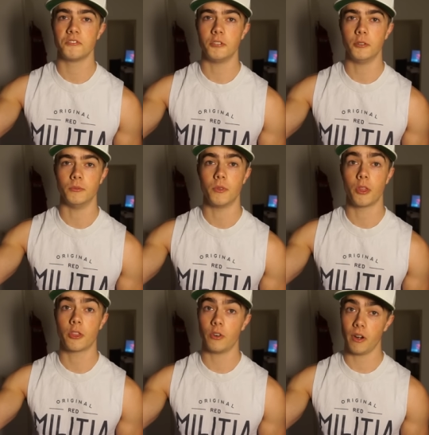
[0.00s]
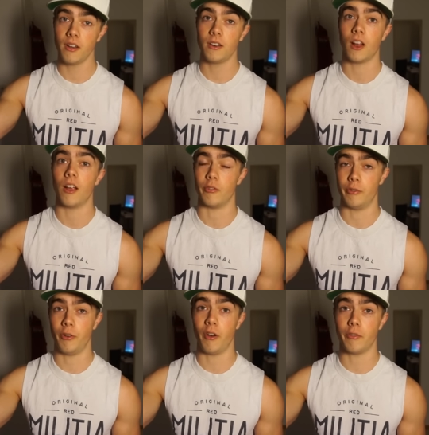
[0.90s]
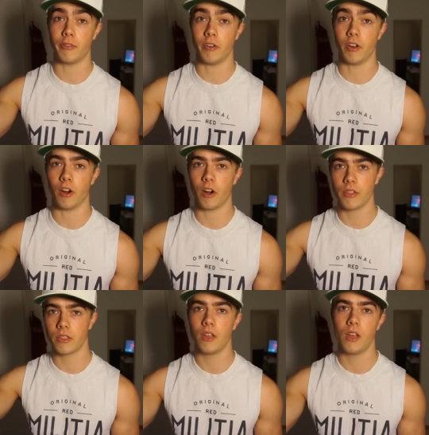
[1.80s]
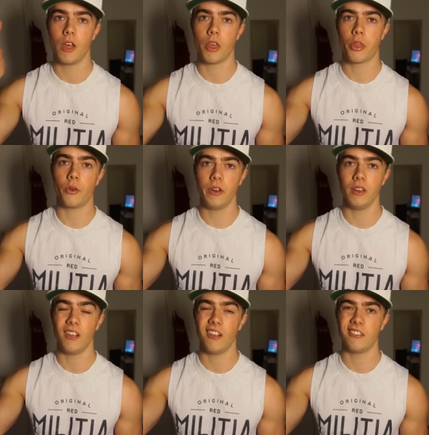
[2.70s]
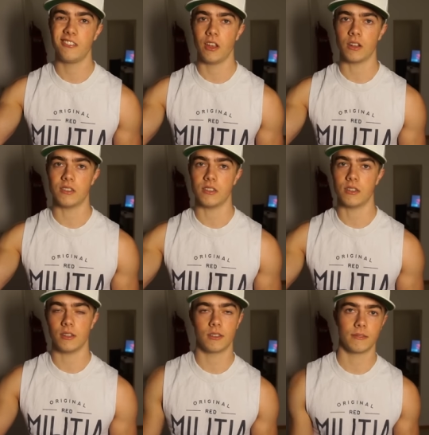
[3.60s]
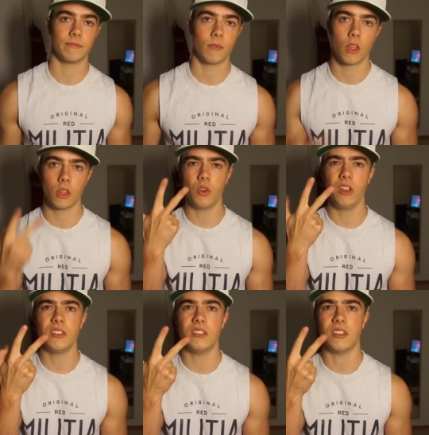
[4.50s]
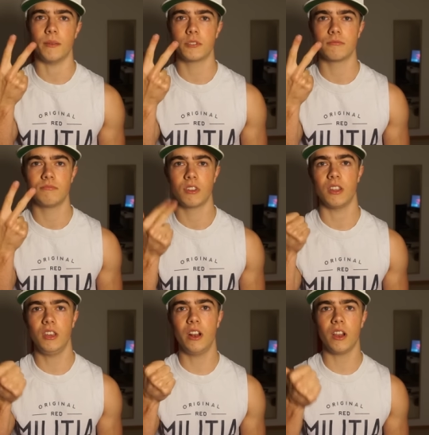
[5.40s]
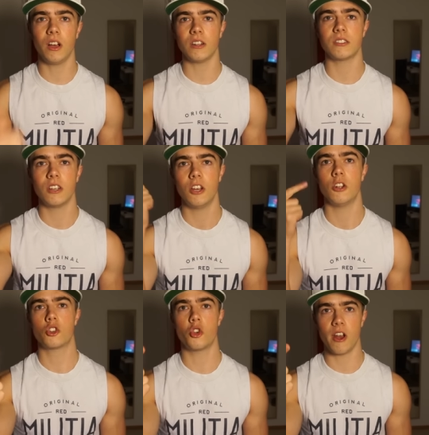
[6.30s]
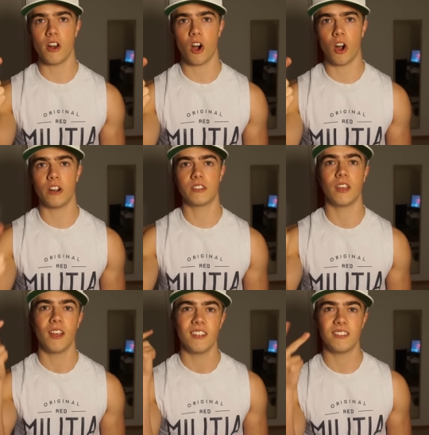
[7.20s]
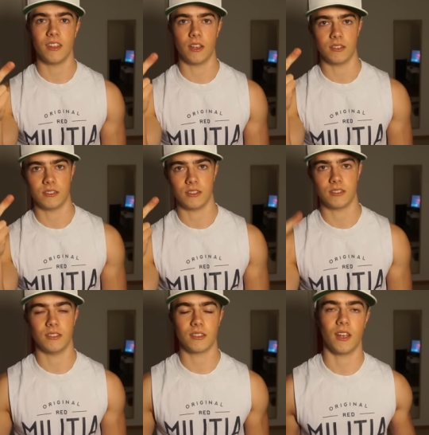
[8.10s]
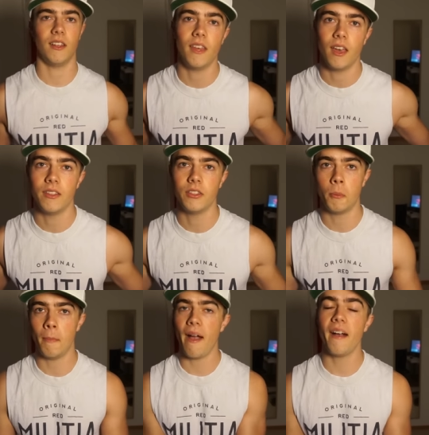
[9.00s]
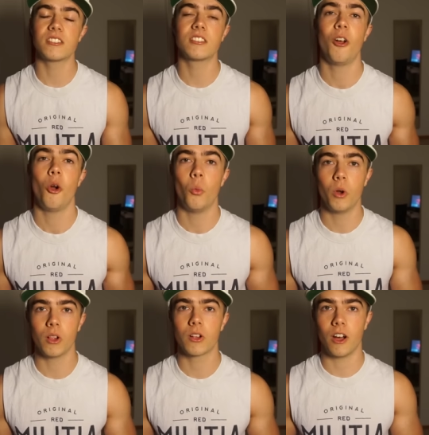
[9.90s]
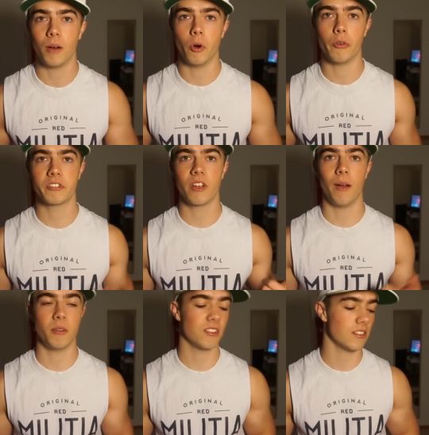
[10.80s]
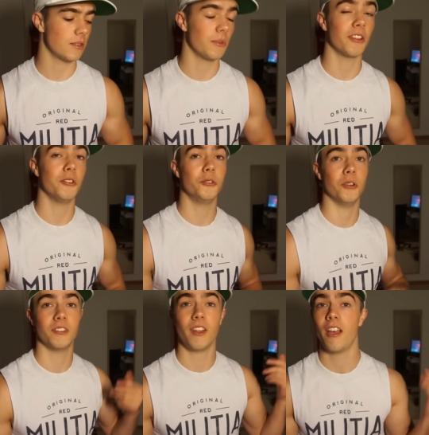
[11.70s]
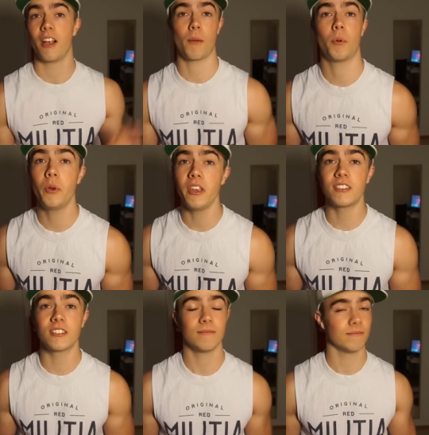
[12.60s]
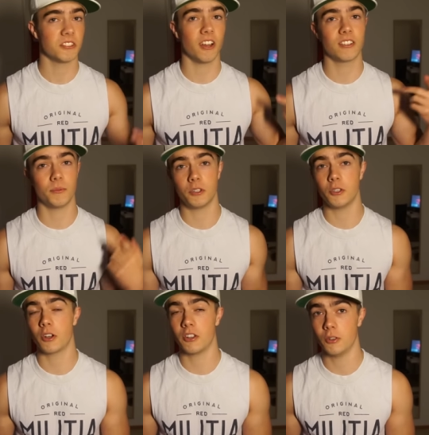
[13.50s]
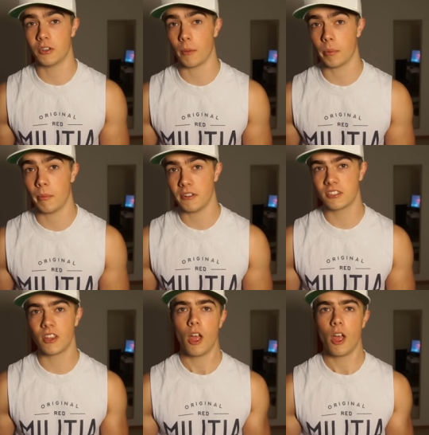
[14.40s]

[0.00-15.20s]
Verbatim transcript: Two, train very, very hard. Three, stay consistent. Three easy steps. Eat a lot, train hard, stay consistent. And the mass will come over time. It's not something you do in a couple weeks. It's not something you're gonna do in a couple months,